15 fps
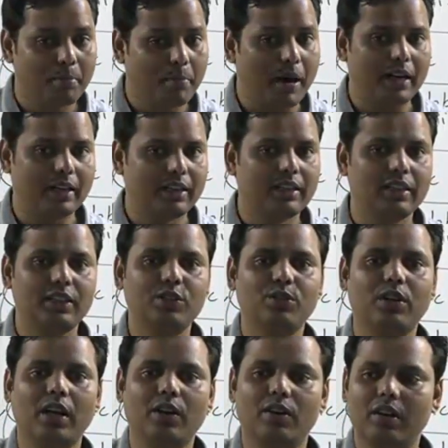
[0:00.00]
but you
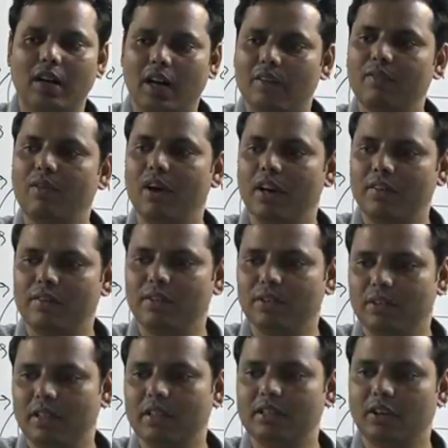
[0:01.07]
cannot avoid few
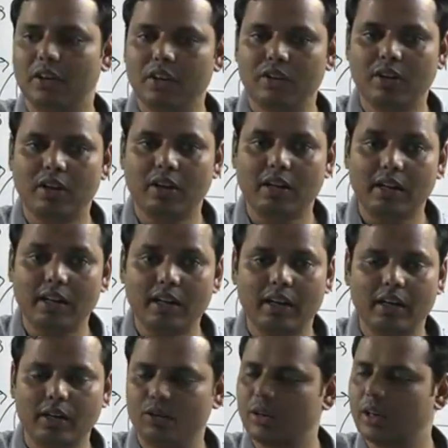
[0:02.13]
things, or you
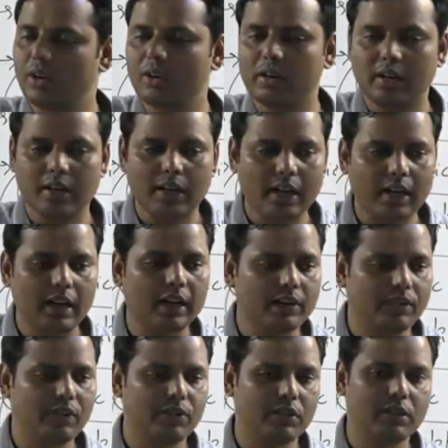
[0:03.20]
cannot neglect
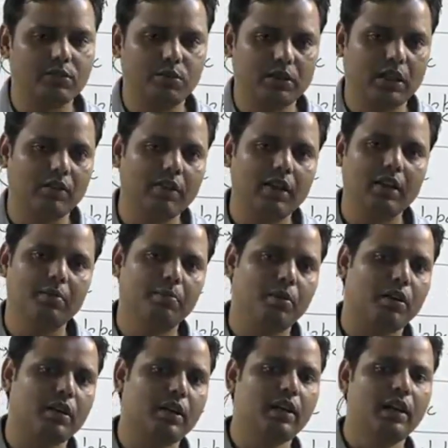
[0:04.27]
few things which are very
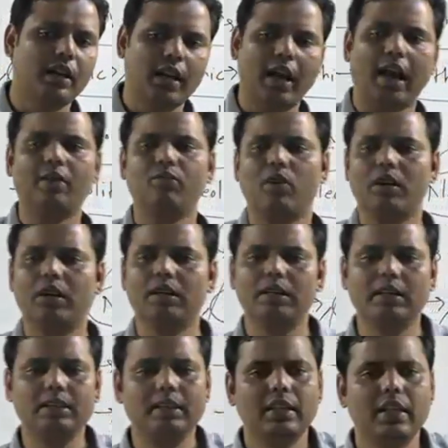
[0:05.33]
important. And what are
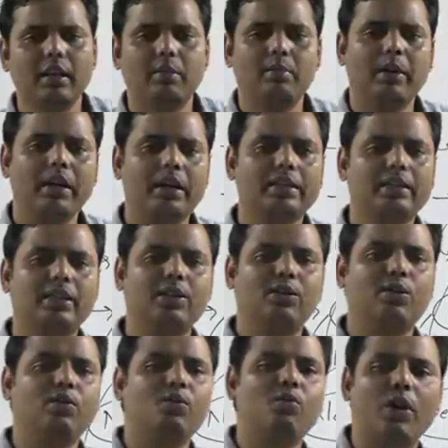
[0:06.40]
these? Because
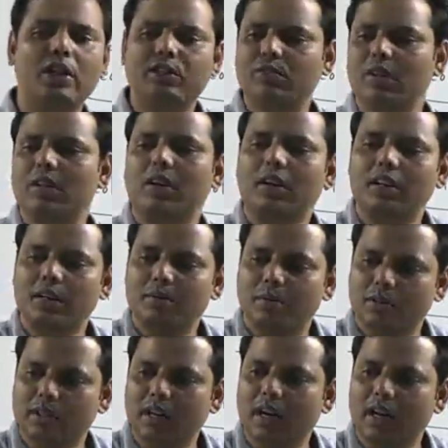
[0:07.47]
once we are talking
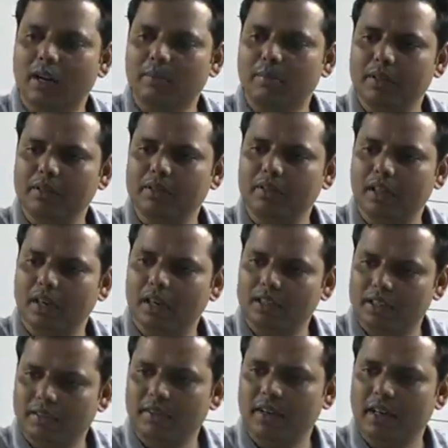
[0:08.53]
about the Harappan
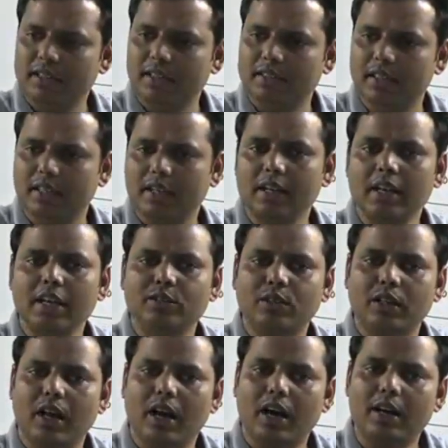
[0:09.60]
civilization, so
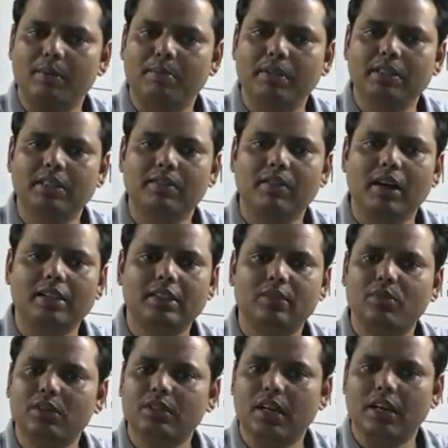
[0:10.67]
the Harappan civilization
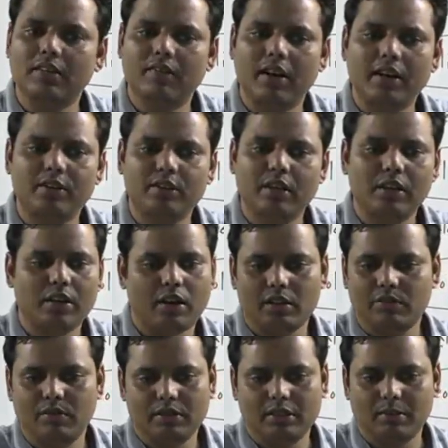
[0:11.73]
was confined to the
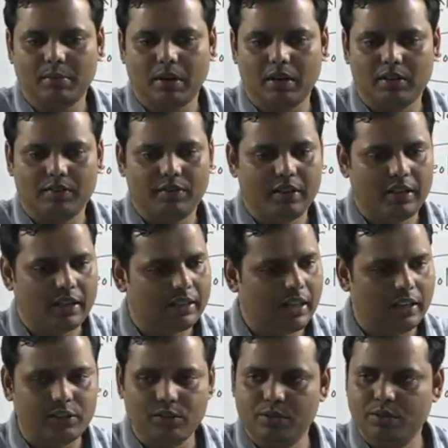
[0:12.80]
northwestern part of India,
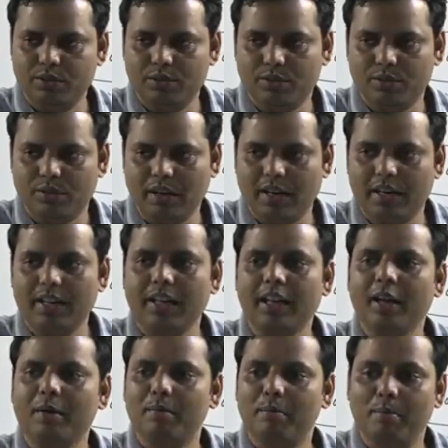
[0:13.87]
that you do know, right?
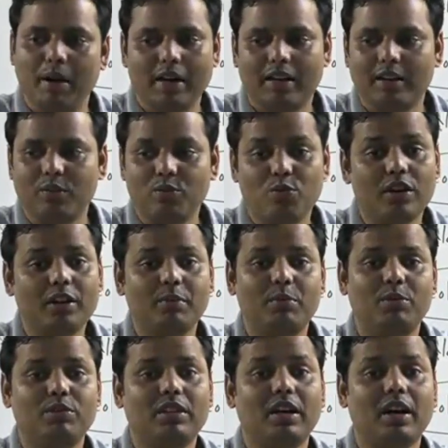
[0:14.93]
But what
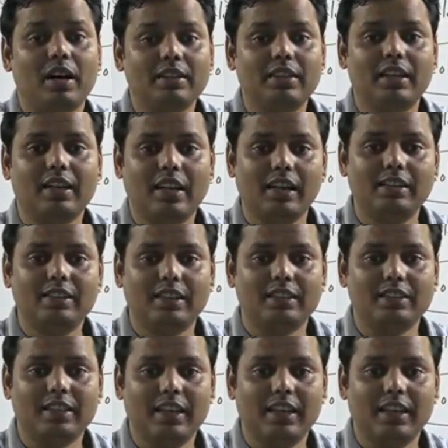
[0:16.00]
about the other cultures,